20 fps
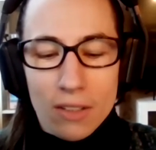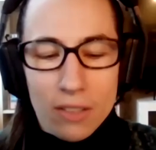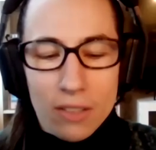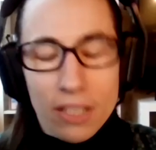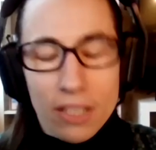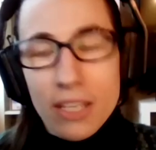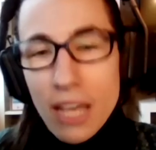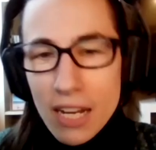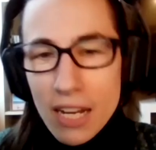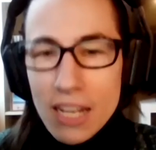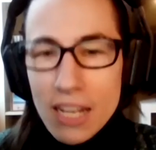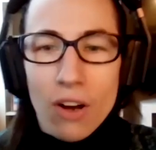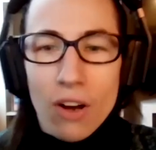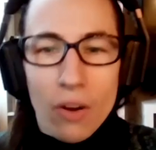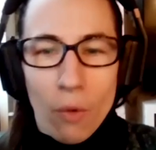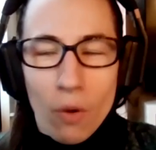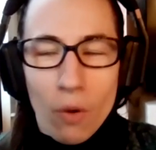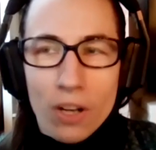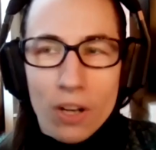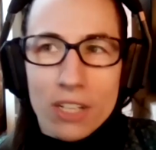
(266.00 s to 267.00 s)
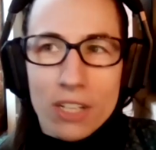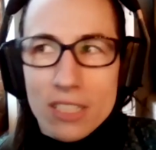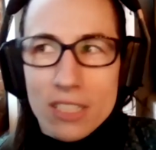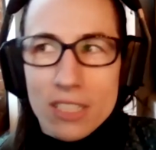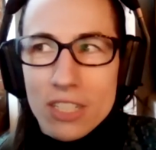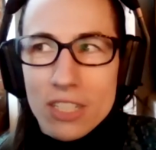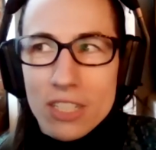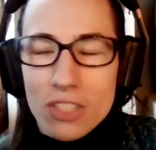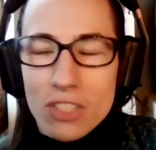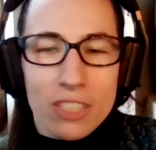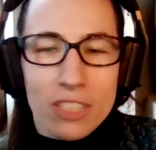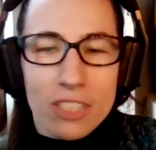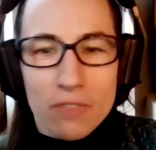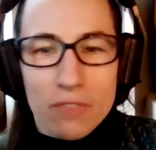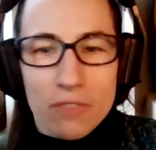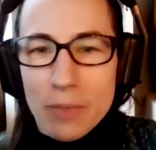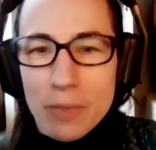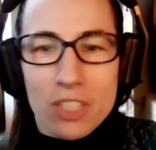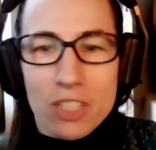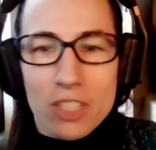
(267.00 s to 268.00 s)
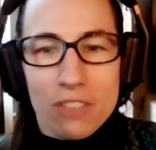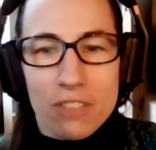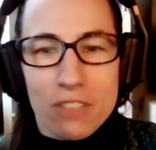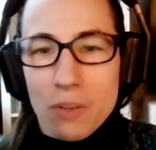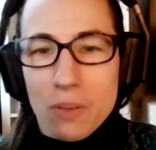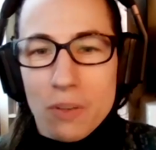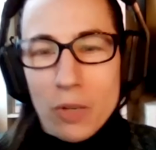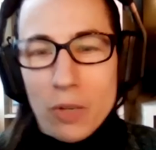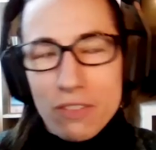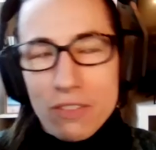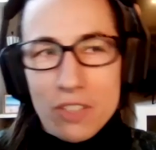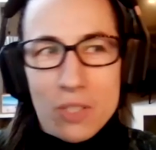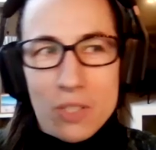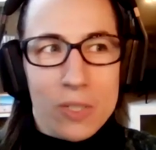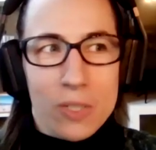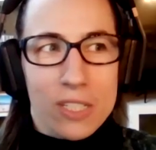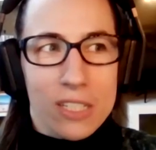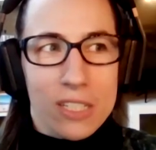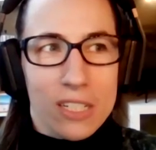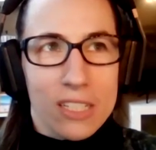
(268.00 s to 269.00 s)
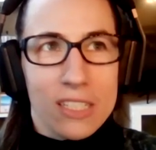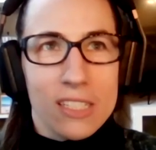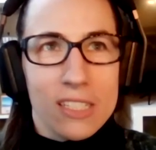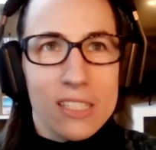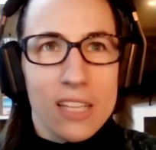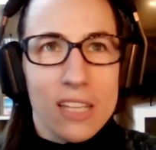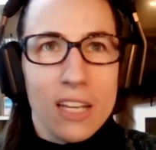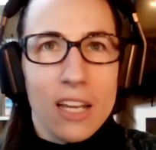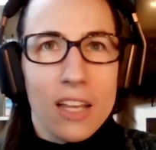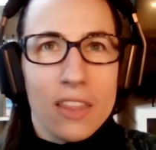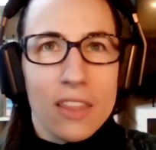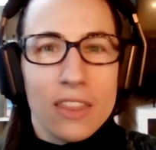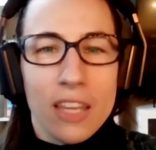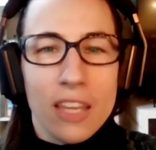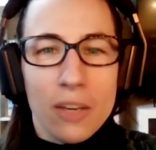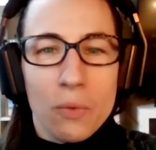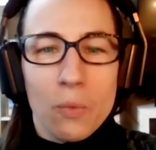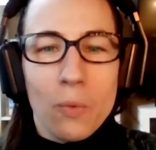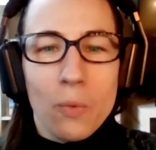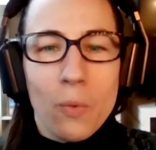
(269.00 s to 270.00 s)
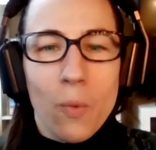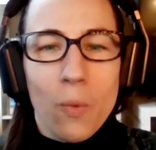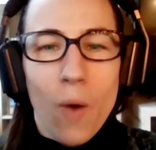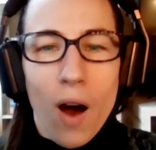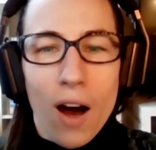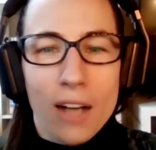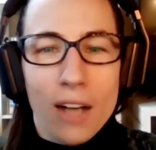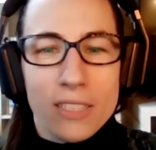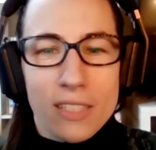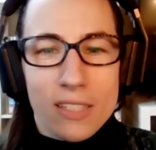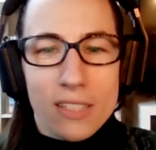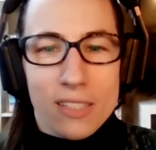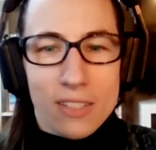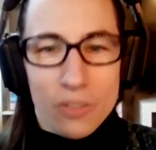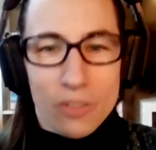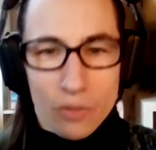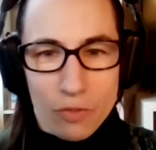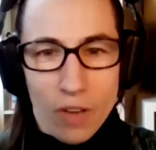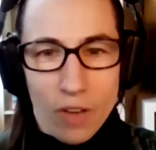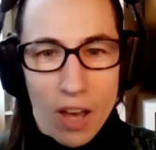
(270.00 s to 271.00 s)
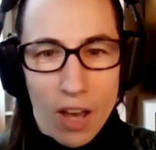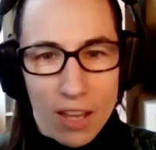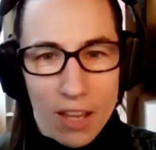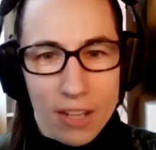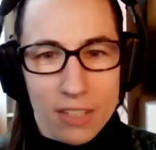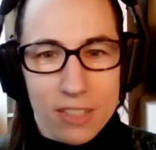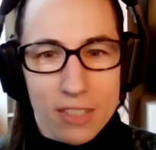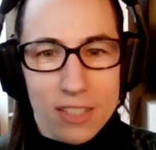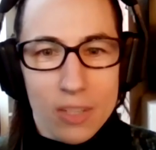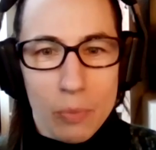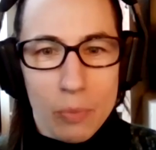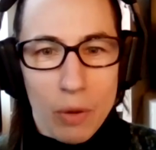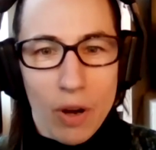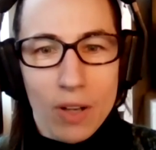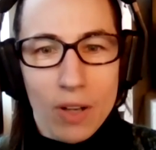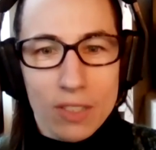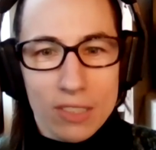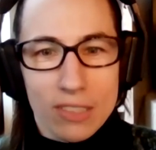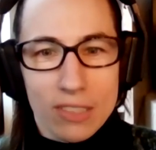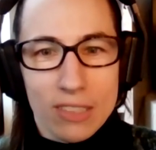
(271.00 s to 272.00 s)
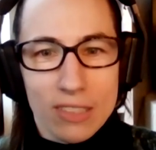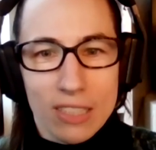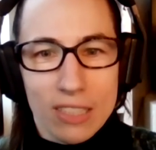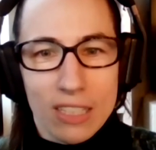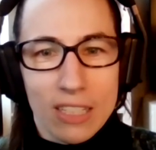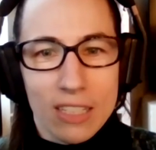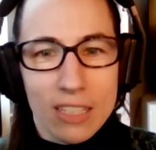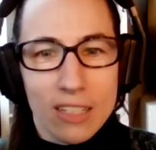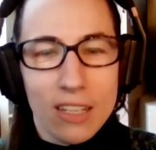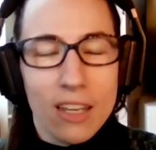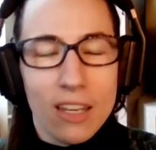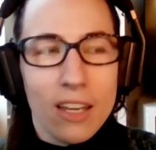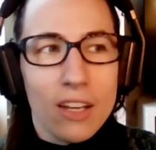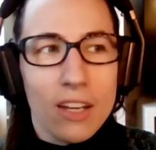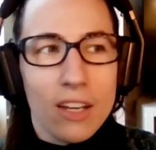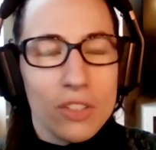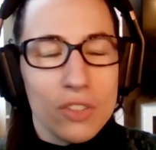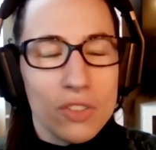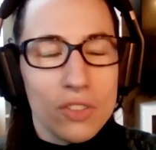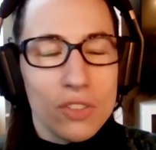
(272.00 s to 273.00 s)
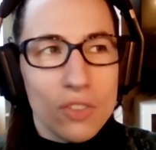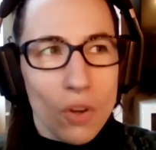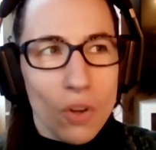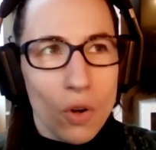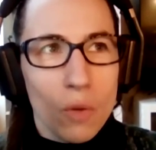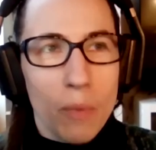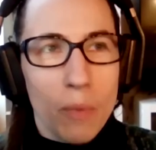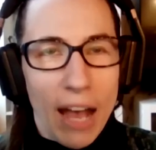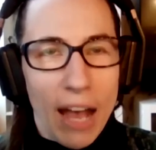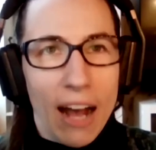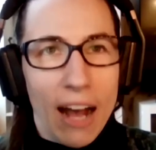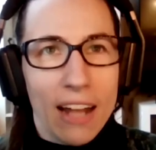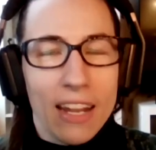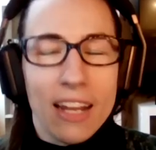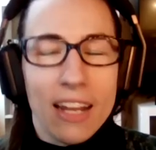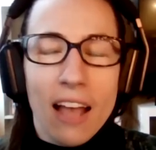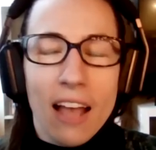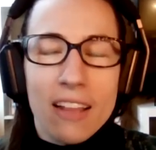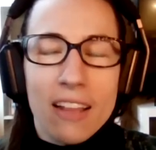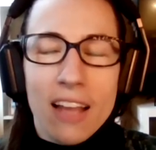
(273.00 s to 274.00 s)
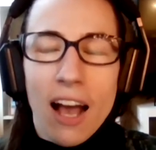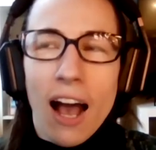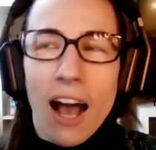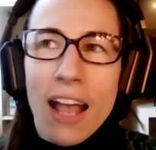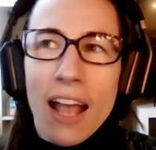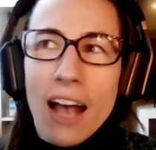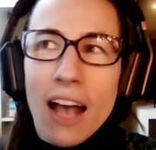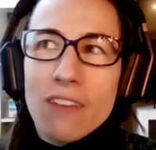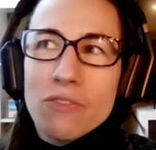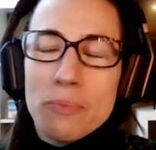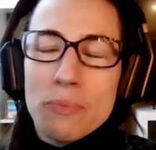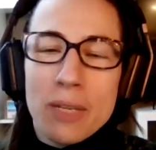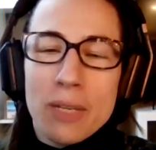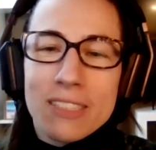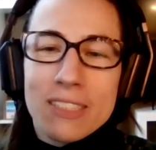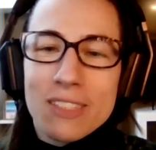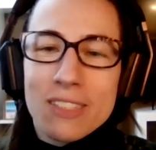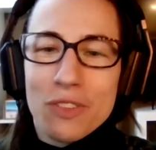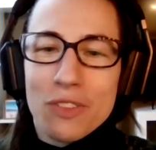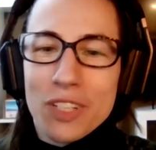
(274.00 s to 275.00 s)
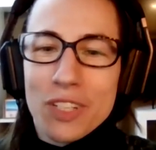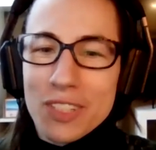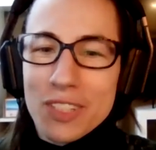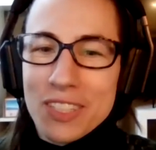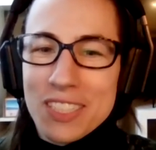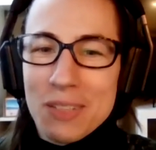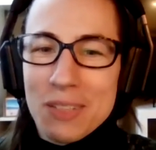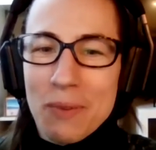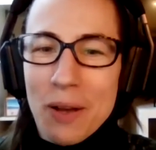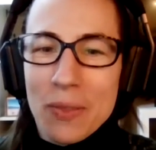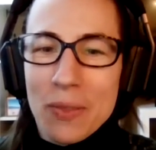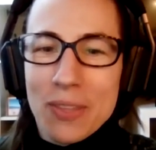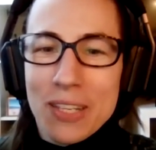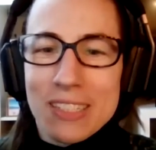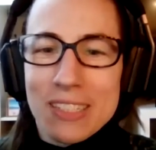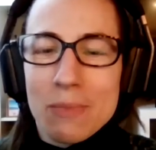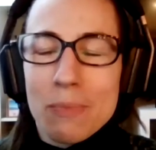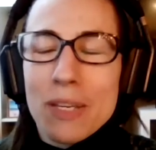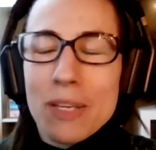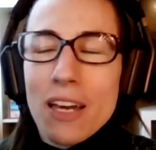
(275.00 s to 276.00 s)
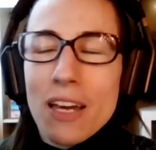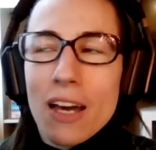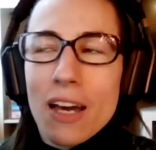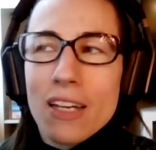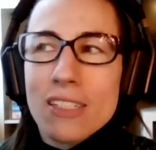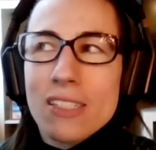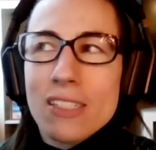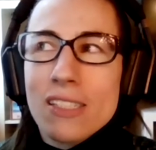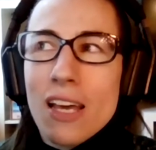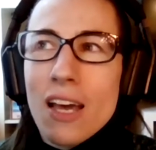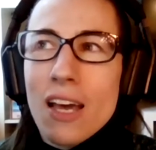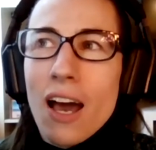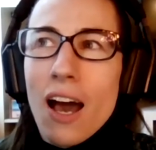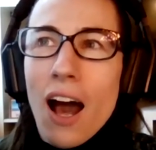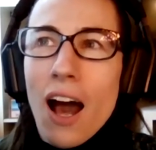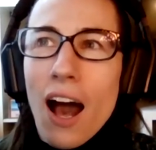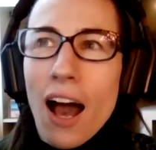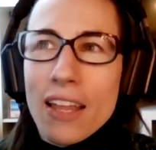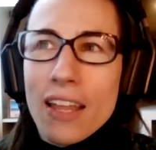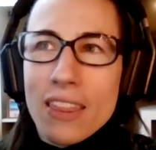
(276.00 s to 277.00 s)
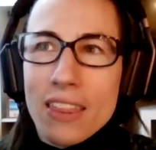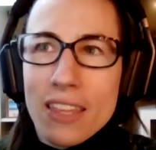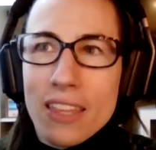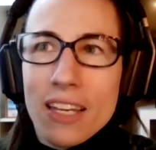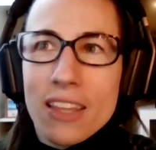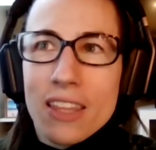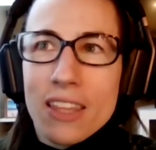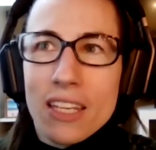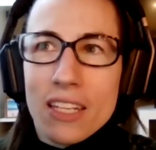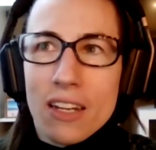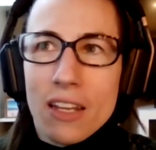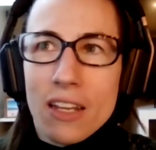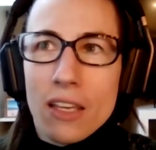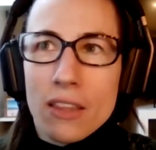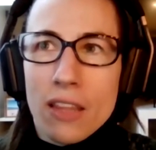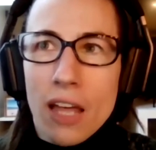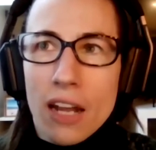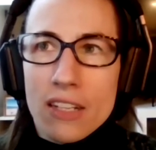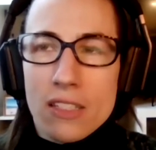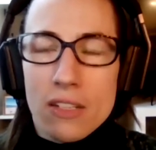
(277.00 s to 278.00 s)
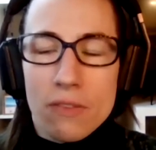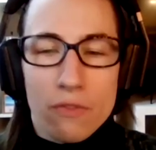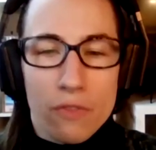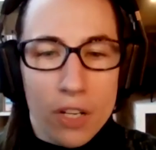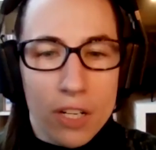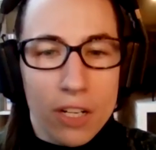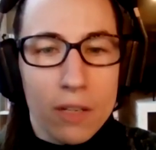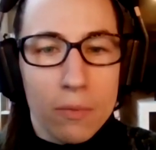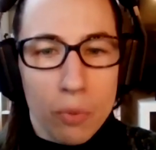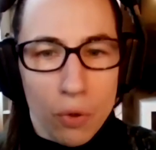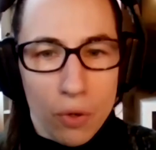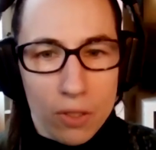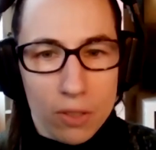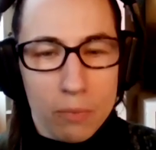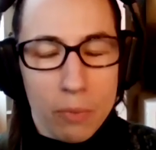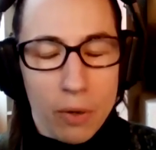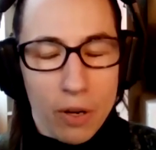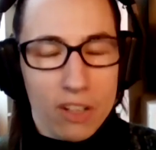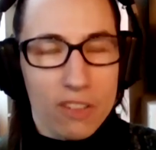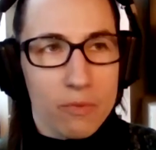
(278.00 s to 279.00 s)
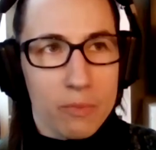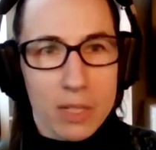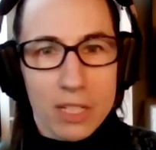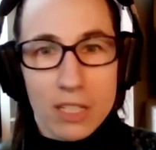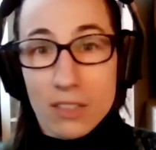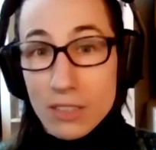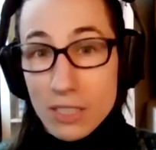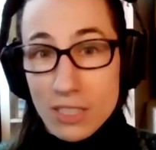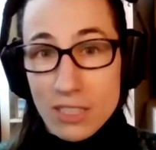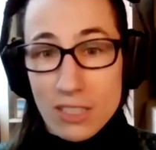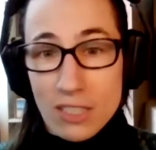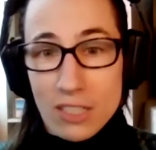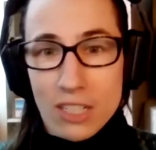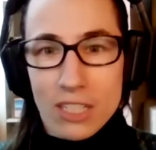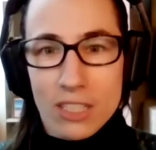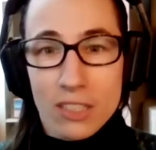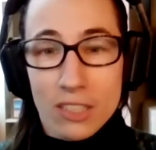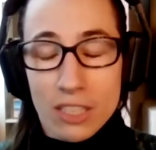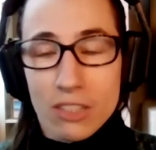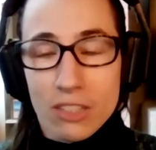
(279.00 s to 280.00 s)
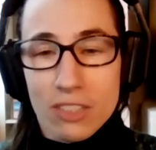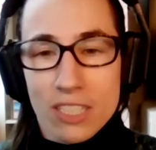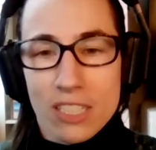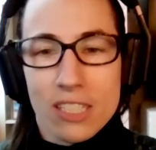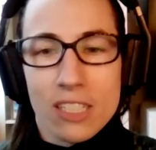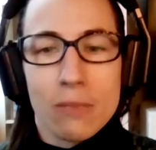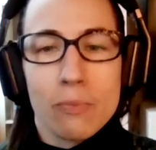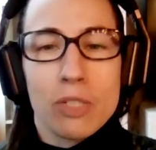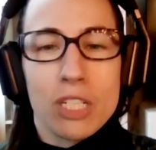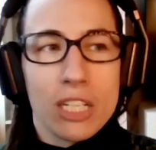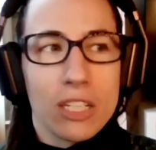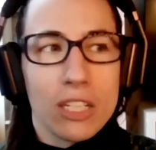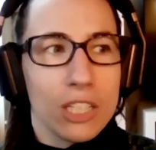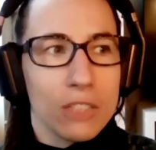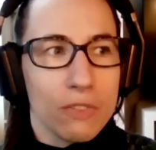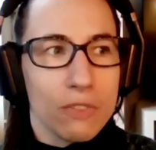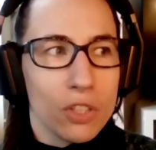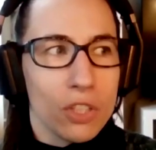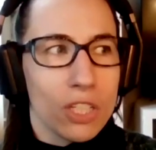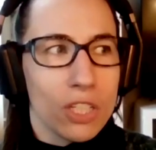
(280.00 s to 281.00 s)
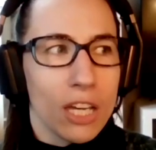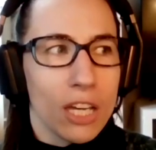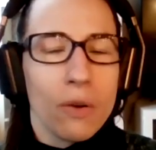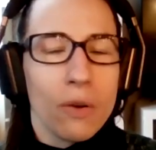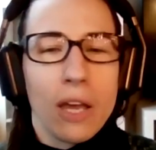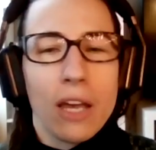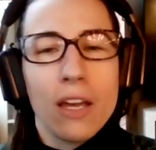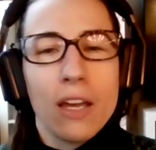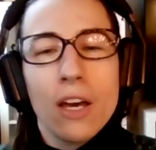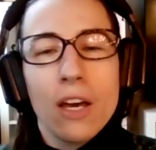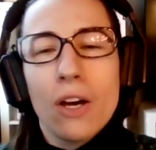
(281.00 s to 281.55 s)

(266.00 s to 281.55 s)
getting organizational information from whatever source it is, they want to find the partisan lean so bad. And I have mixed feelings about this, because I think that is a very important part of media literacy, particularly if you're looking at, okay,